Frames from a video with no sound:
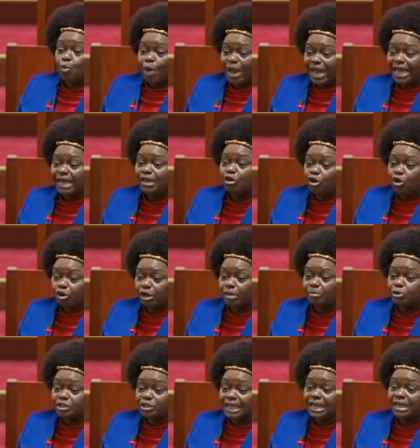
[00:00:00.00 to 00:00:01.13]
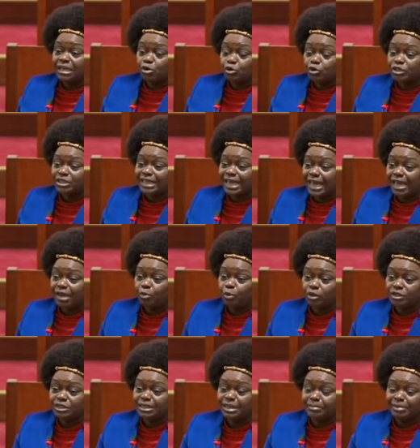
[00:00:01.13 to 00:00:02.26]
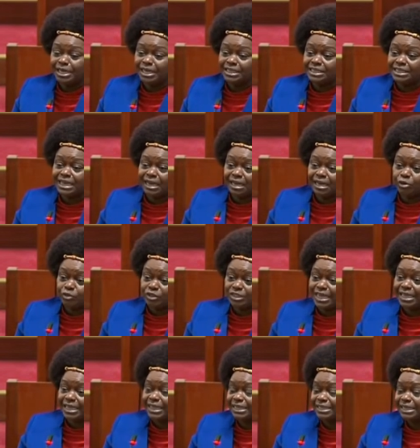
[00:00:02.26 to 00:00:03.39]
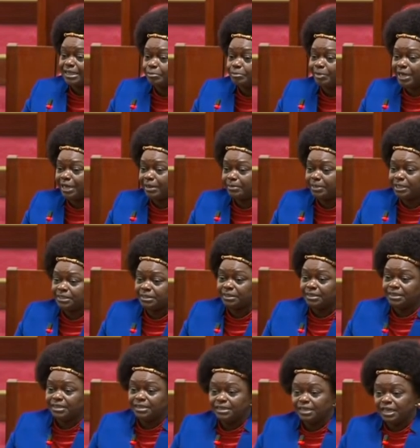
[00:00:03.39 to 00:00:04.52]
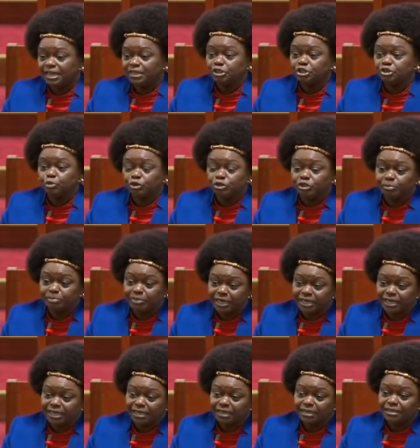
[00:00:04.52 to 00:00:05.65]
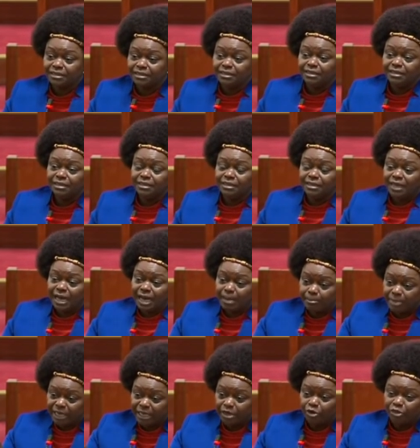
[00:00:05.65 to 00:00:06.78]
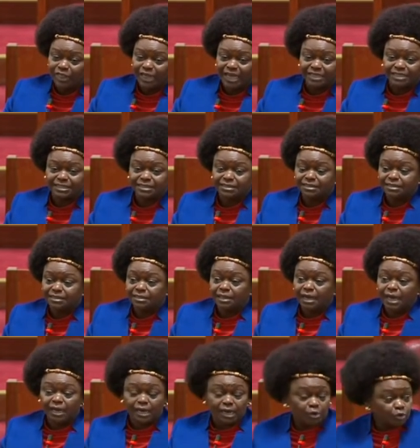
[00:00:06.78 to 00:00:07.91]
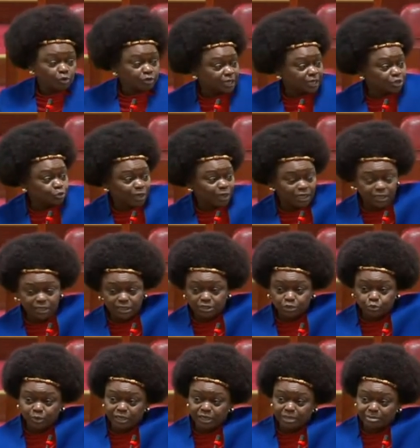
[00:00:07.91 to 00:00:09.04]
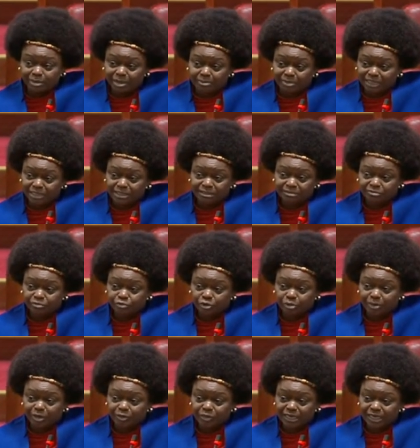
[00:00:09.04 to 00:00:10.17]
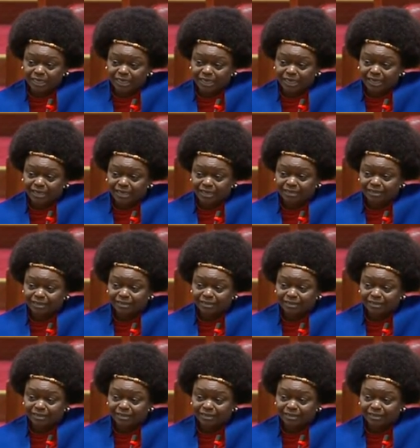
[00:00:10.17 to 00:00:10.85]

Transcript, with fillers: When Honorable Salikos Gay was the minister, and I was here in the 10th Parliament, and she was bringing a bill on that. And I was actually dissuading members from outside there.